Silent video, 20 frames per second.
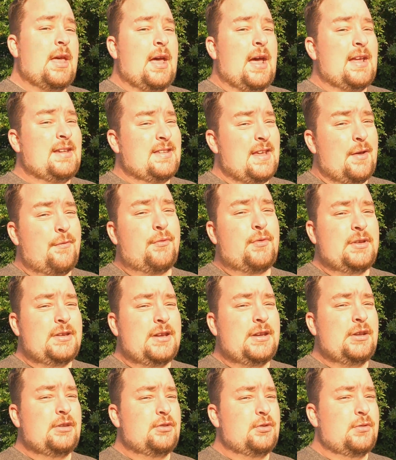I definitely
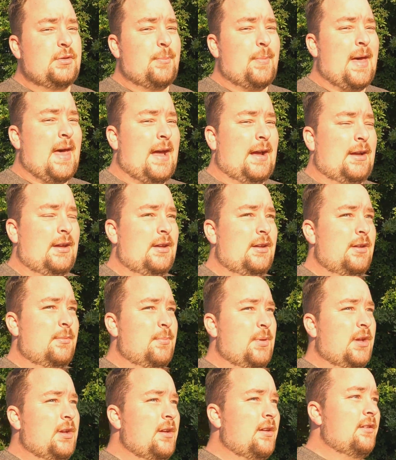need to do the back
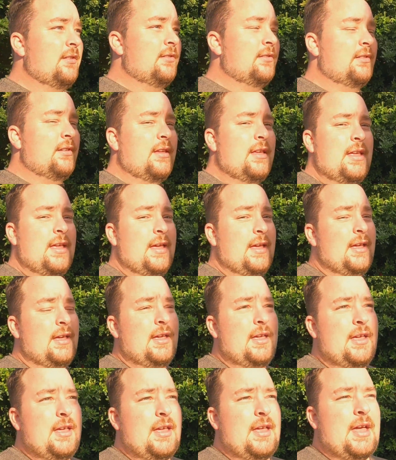because
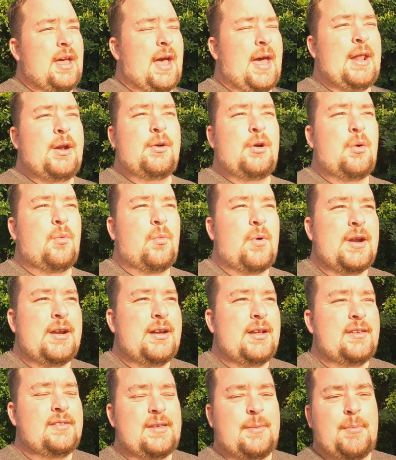I don't know what
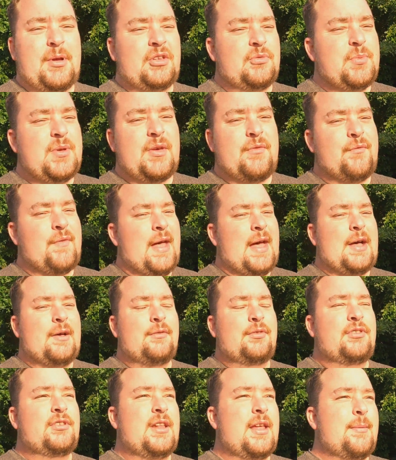it is. It must be a
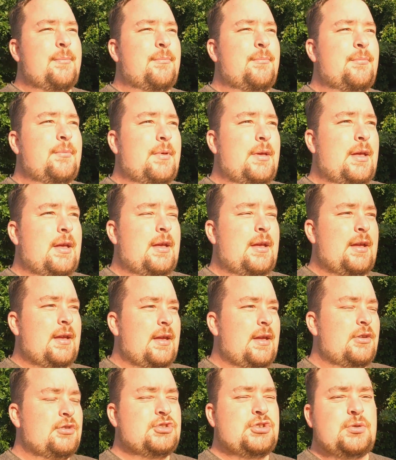valve
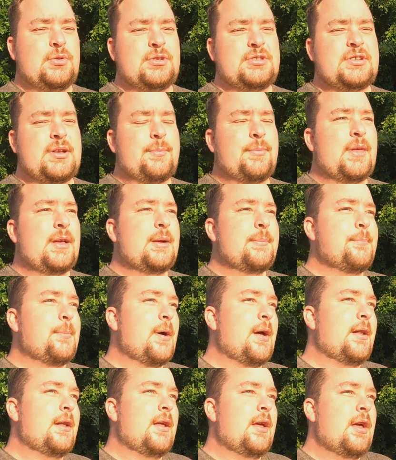stem issue or something,
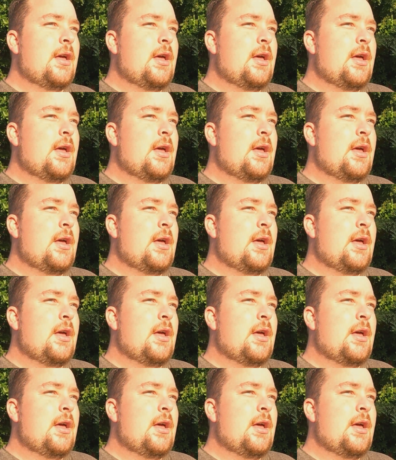but